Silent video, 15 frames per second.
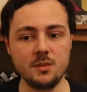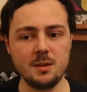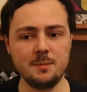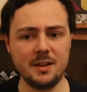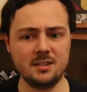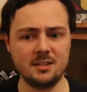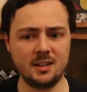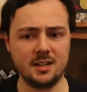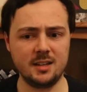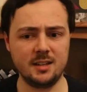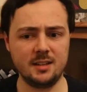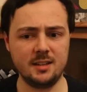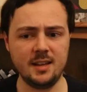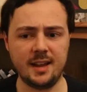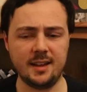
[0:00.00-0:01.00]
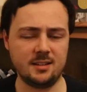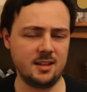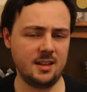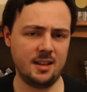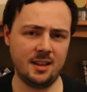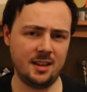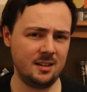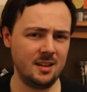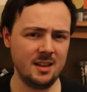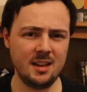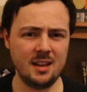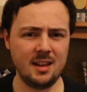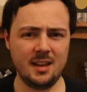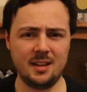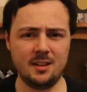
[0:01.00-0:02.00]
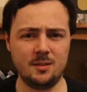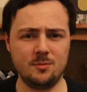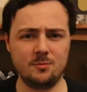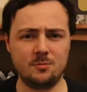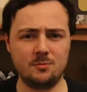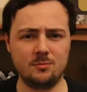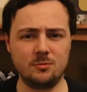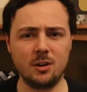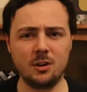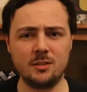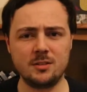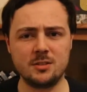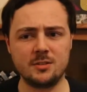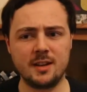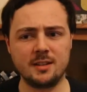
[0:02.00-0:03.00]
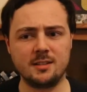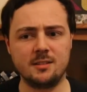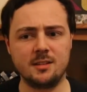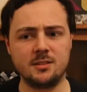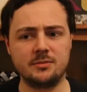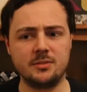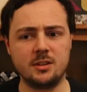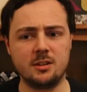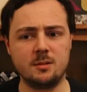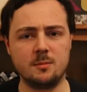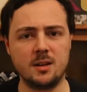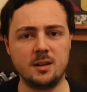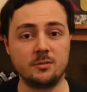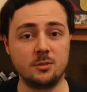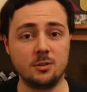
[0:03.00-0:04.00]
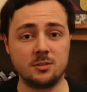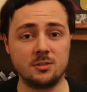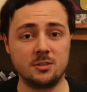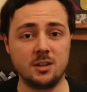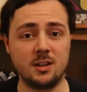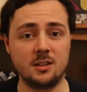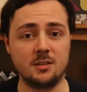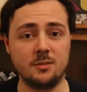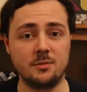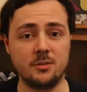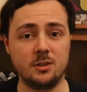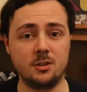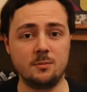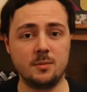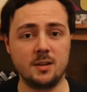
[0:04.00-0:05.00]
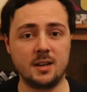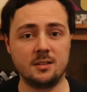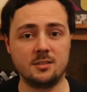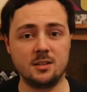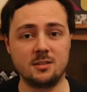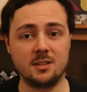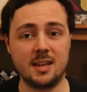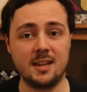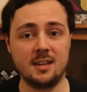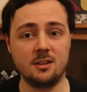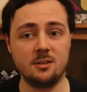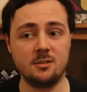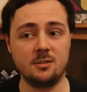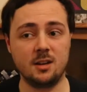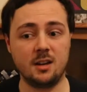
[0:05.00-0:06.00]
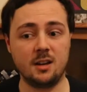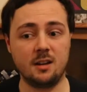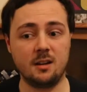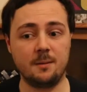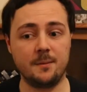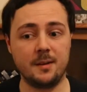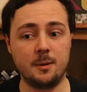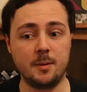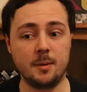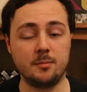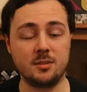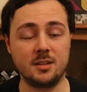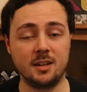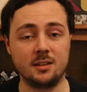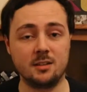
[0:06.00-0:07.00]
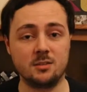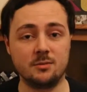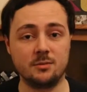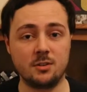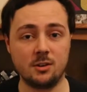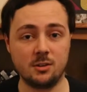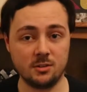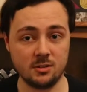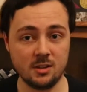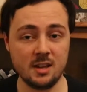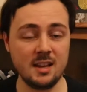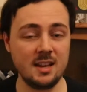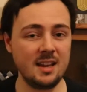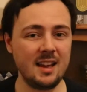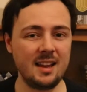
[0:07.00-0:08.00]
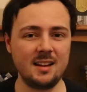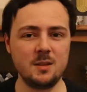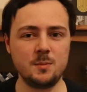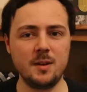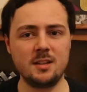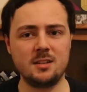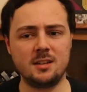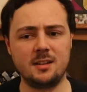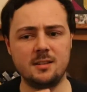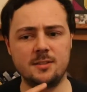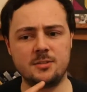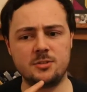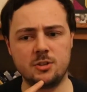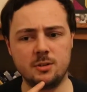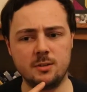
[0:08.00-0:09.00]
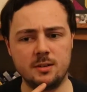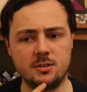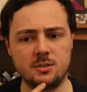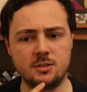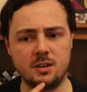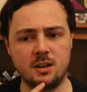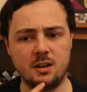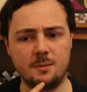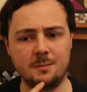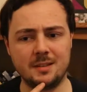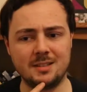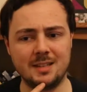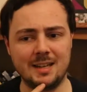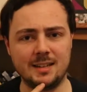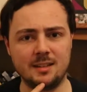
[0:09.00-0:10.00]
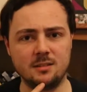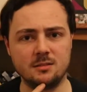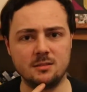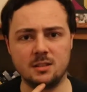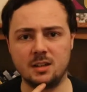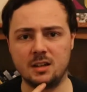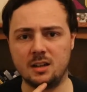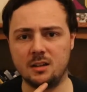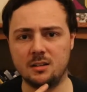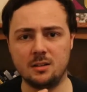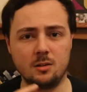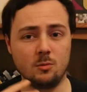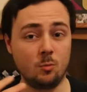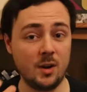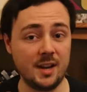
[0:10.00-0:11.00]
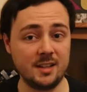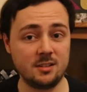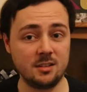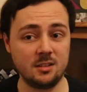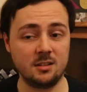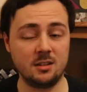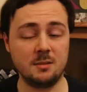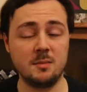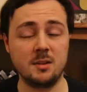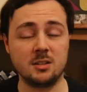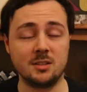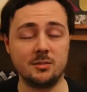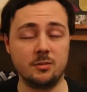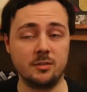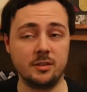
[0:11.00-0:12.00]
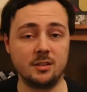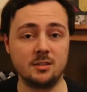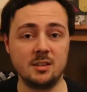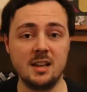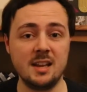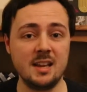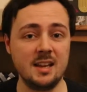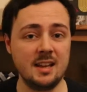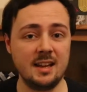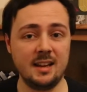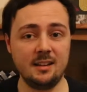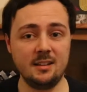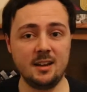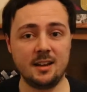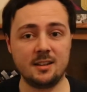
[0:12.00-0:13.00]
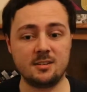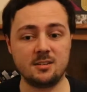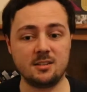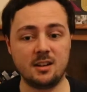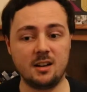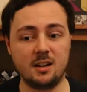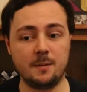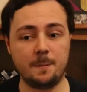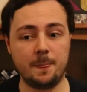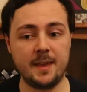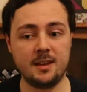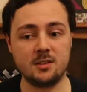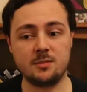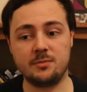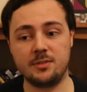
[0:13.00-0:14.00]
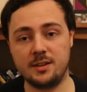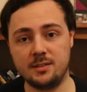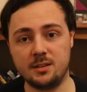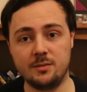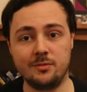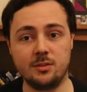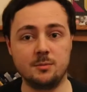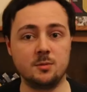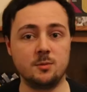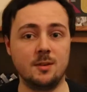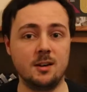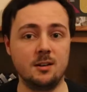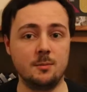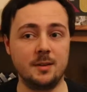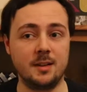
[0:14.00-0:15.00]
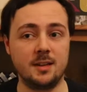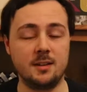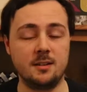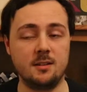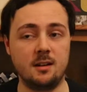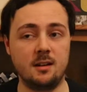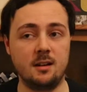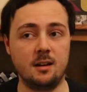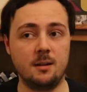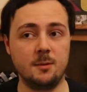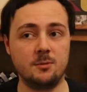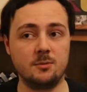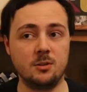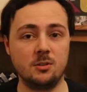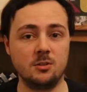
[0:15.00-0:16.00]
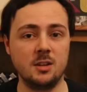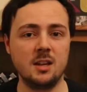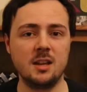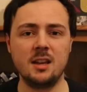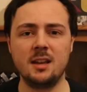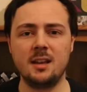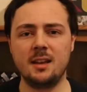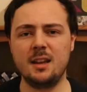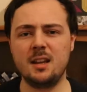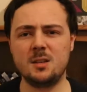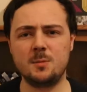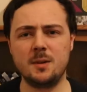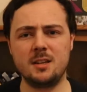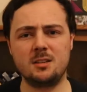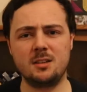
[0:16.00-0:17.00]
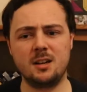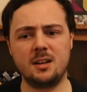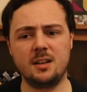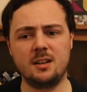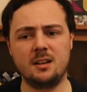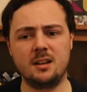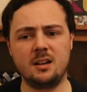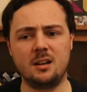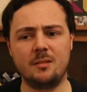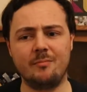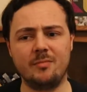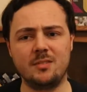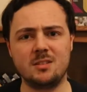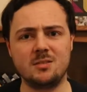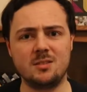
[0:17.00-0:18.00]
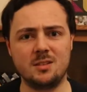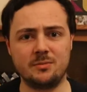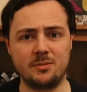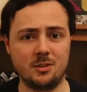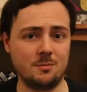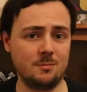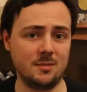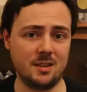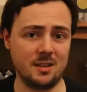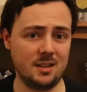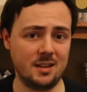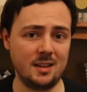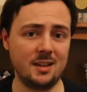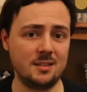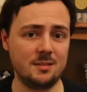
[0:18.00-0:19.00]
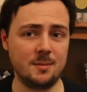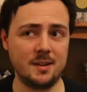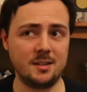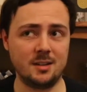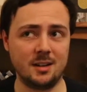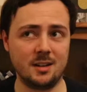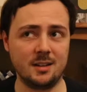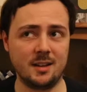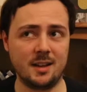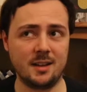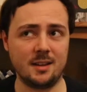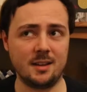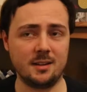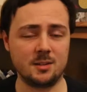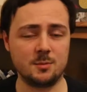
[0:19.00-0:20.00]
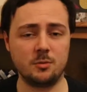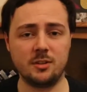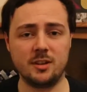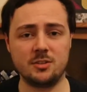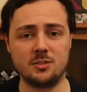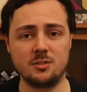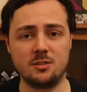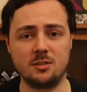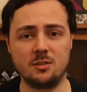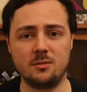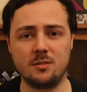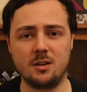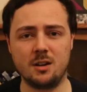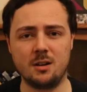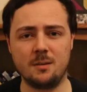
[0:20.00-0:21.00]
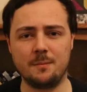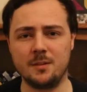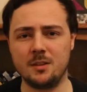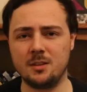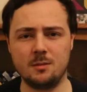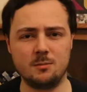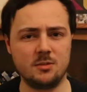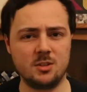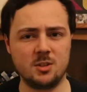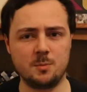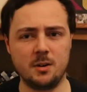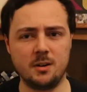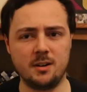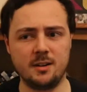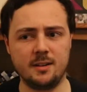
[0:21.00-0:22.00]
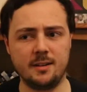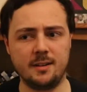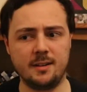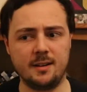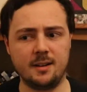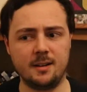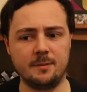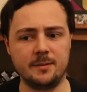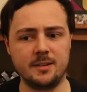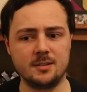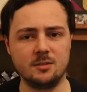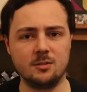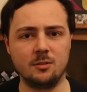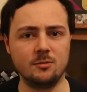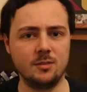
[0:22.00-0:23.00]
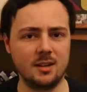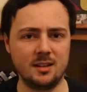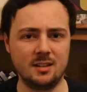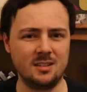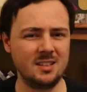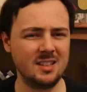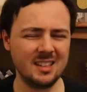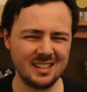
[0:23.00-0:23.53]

basically, yes, he wrote and directed this film and, of course, starred in the film as Guido, our main protagonist, of course. And he's basically this Jewish Italian, you know, waiter, amongst other things. And yes, he has a friend in the film as well at the beginning, and, of course, it's basically, this film, it is basically an exploration of the human spirit. It's not really,